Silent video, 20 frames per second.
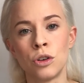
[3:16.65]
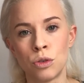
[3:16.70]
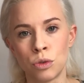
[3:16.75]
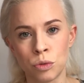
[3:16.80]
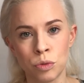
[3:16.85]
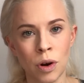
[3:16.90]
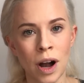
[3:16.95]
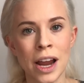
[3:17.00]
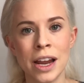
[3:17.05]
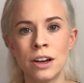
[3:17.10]

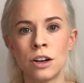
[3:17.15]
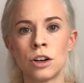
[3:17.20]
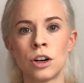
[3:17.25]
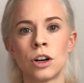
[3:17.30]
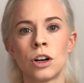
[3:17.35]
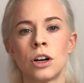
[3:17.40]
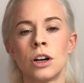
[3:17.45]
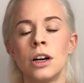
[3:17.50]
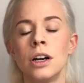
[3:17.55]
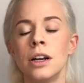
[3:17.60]

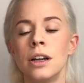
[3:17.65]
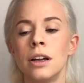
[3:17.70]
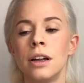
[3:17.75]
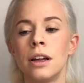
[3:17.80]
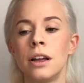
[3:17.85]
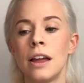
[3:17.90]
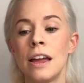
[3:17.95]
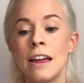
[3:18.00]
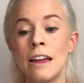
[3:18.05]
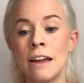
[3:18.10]
greater
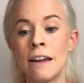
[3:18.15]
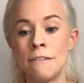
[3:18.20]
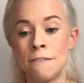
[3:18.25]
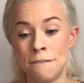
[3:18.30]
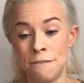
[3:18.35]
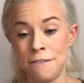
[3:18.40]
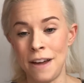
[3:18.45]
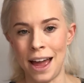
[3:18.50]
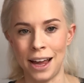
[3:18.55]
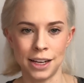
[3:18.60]

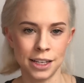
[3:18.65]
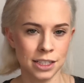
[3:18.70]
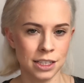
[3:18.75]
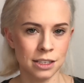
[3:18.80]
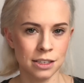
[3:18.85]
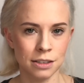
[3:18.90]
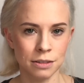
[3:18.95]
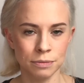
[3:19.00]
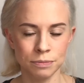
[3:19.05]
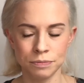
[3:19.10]

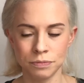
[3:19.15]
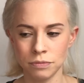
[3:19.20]
effects.